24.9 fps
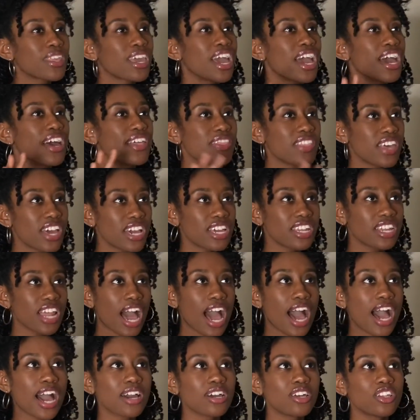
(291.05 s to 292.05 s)
And then
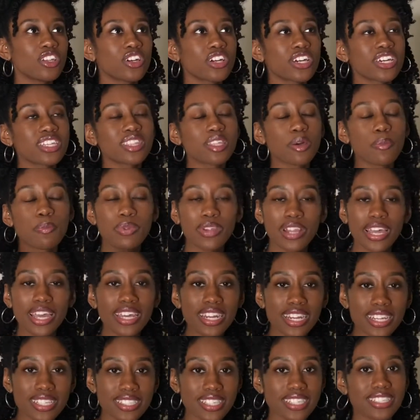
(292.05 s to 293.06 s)
I look at the
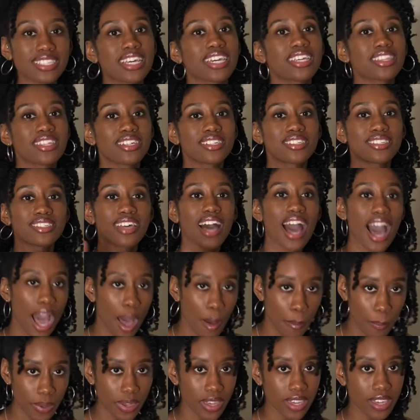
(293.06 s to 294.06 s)
planets as like the
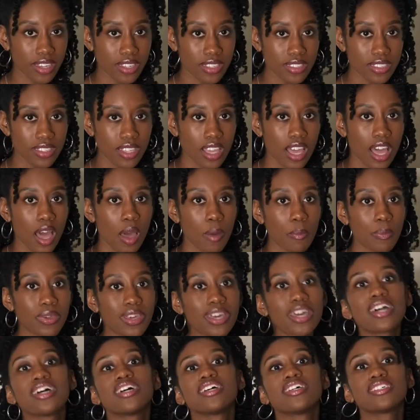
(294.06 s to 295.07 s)
toppings.
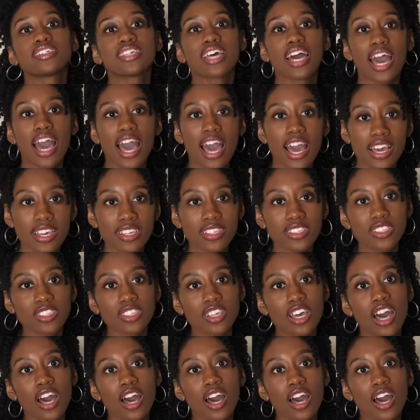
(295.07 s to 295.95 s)
because as